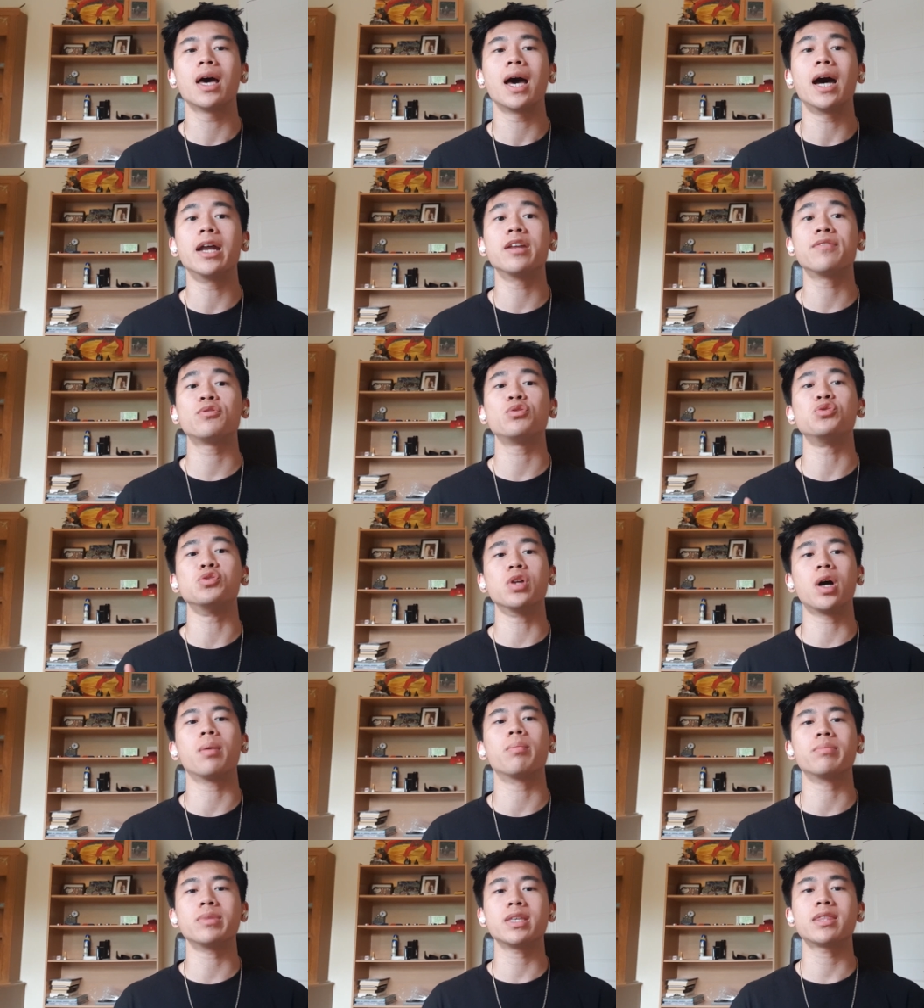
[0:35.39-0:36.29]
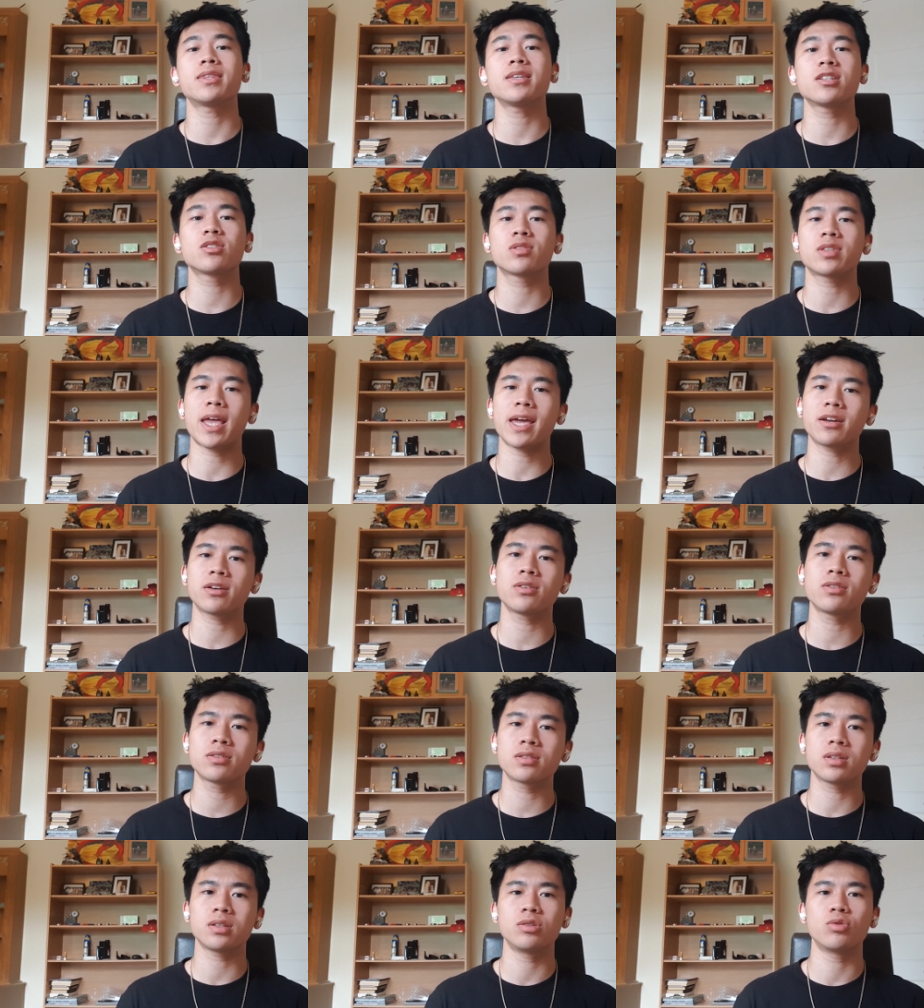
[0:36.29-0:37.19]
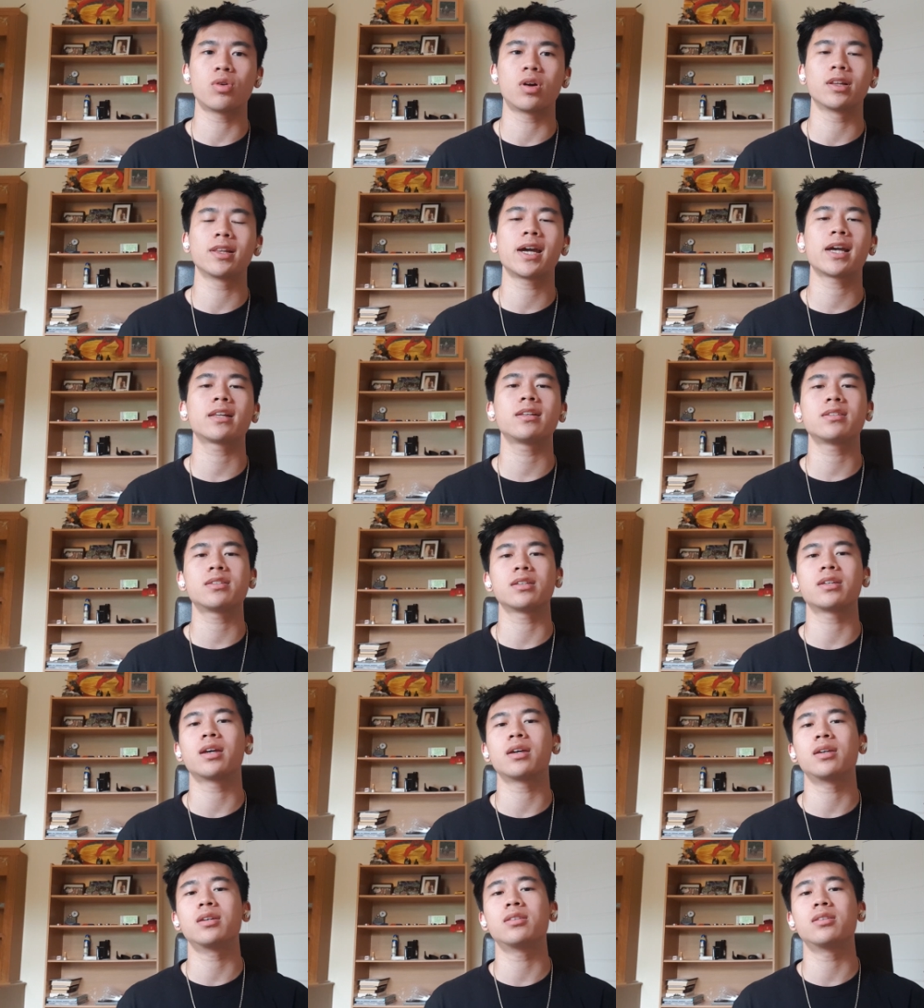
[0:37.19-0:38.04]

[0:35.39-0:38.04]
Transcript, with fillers: and if you do not meet these standards, you are likely to get